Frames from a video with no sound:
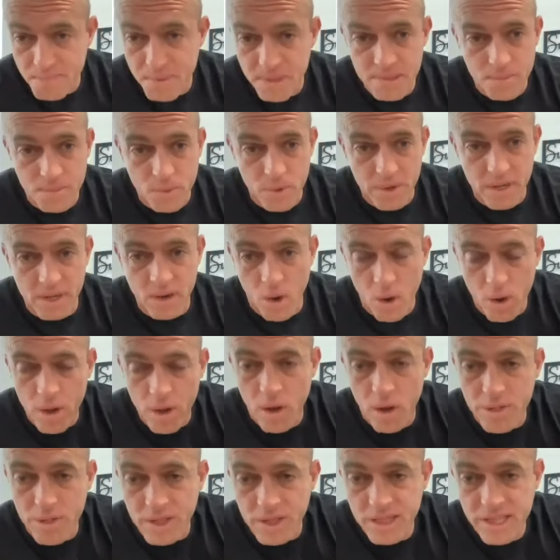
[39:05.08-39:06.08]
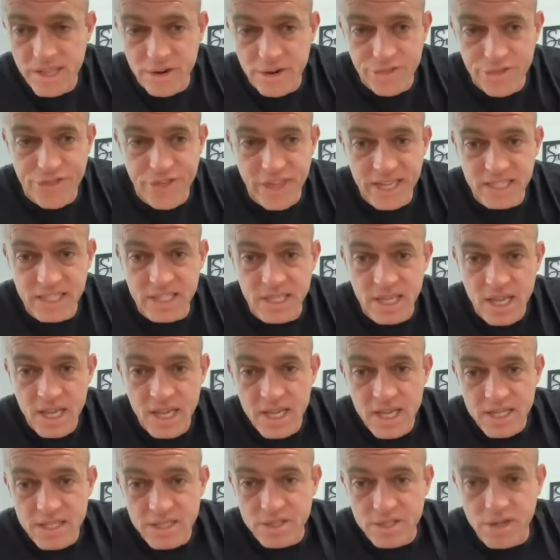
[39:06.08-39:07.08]
up in the morning all, all the little things
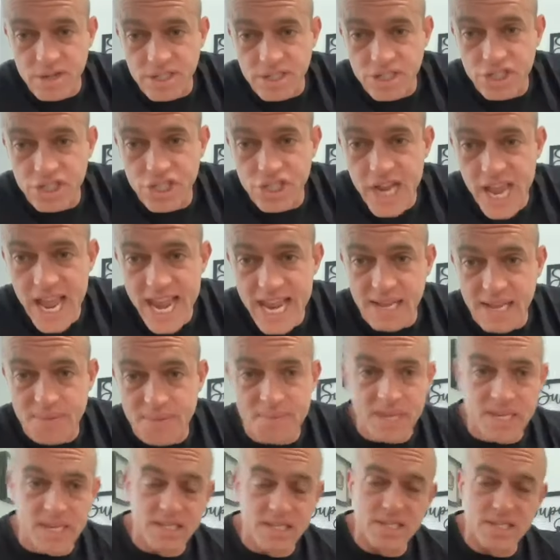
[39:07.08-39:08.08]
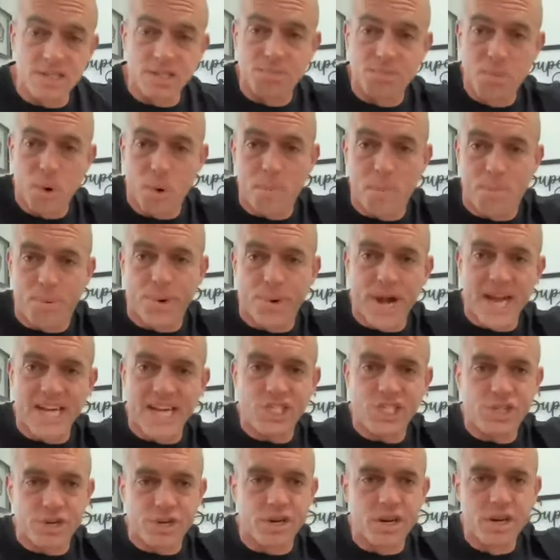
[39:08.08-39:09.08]
start to shake because there's more
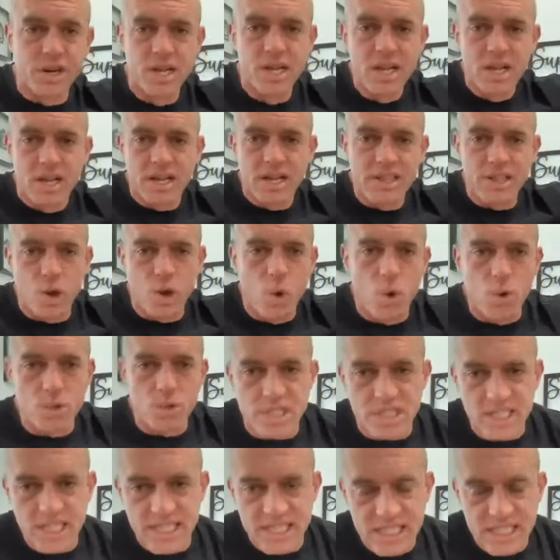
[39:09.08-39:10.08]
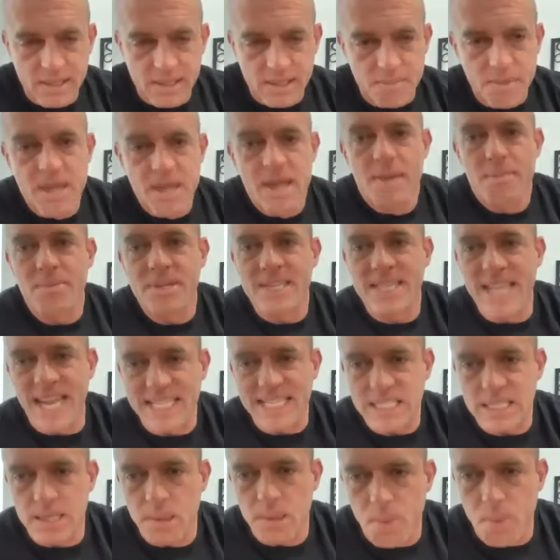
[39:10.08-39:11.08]
pressure in the whole system but
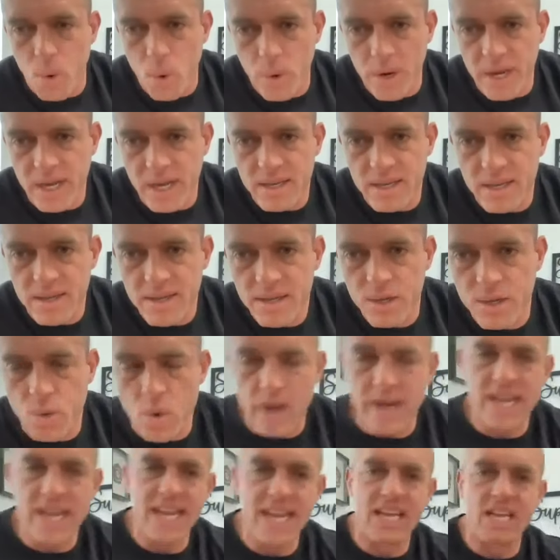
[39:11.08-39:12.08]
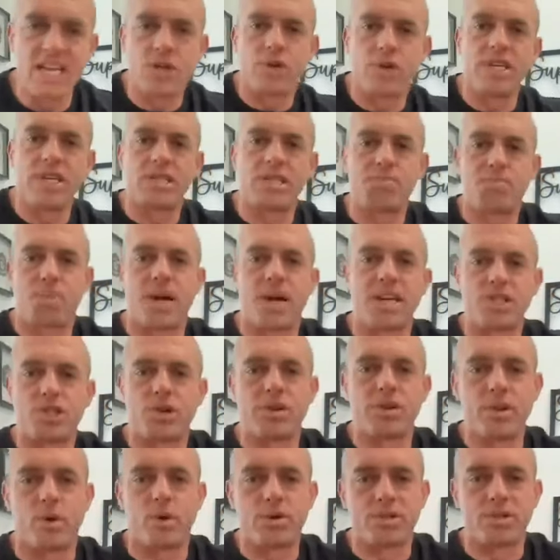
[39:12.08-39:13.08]
that's the point you want to increase
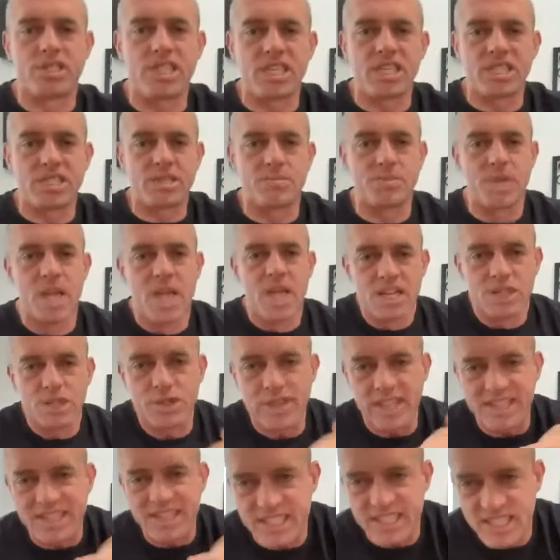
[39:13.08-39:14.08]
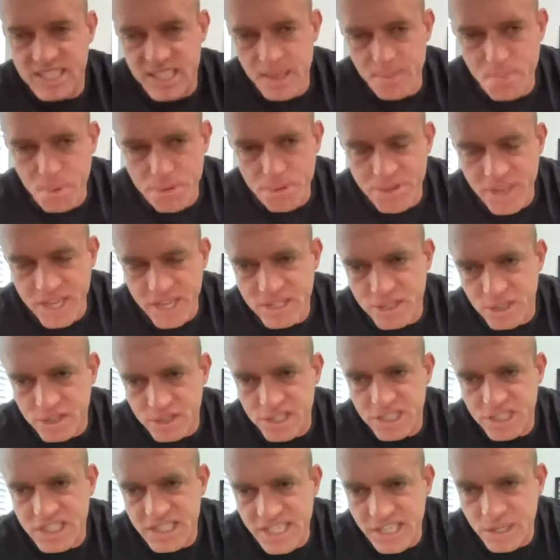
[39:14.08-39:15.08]
pressure on the whole system so that the simple things are
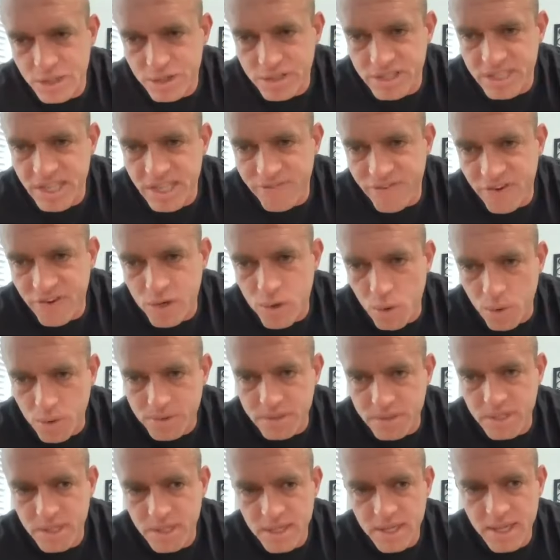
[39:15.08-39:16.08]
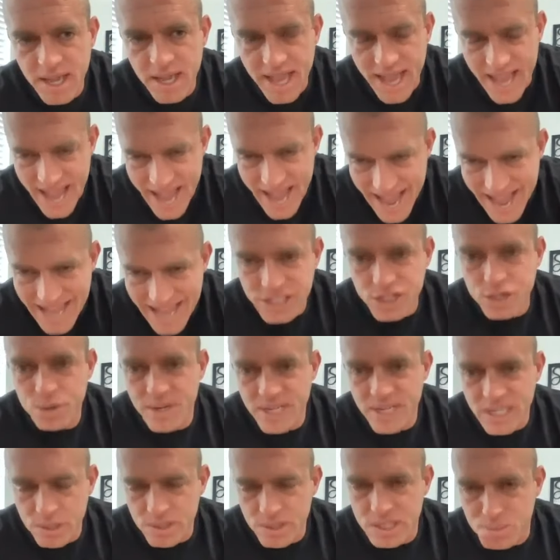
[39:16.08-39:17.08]
still difficult as you
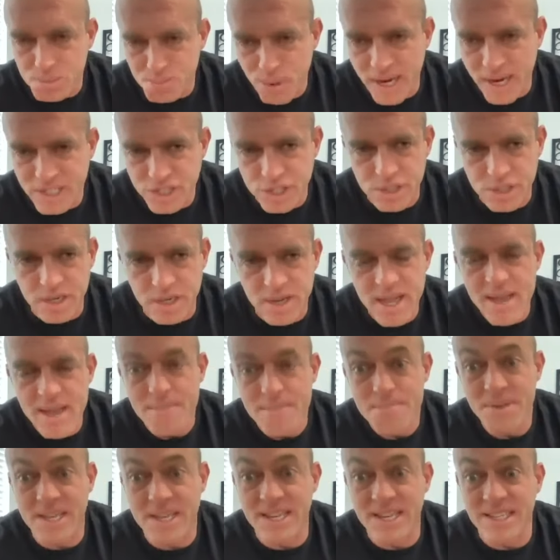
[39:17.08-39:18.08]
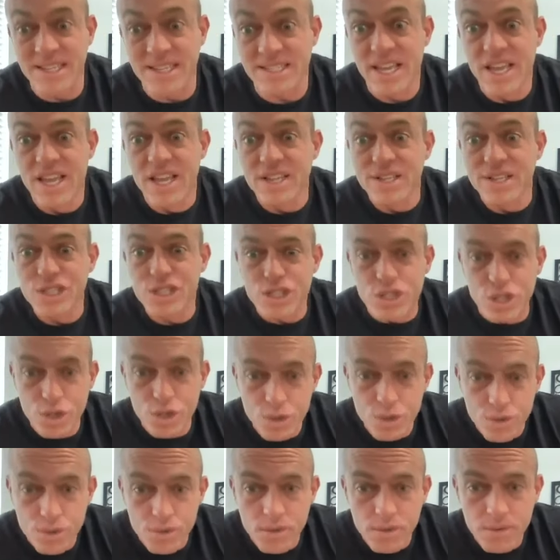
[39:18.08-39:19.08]
increase pressure because
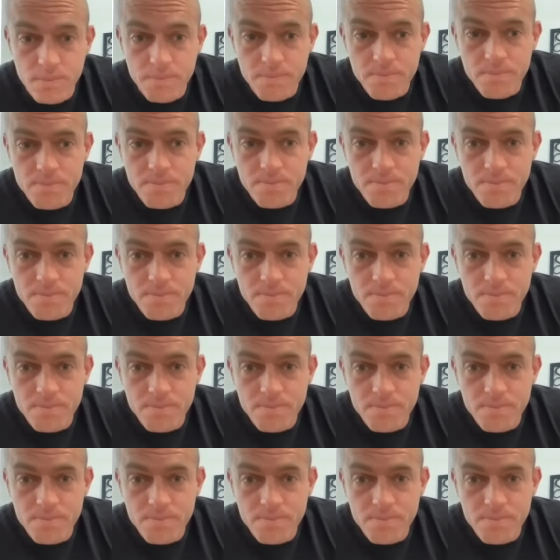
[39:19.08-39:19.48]
soon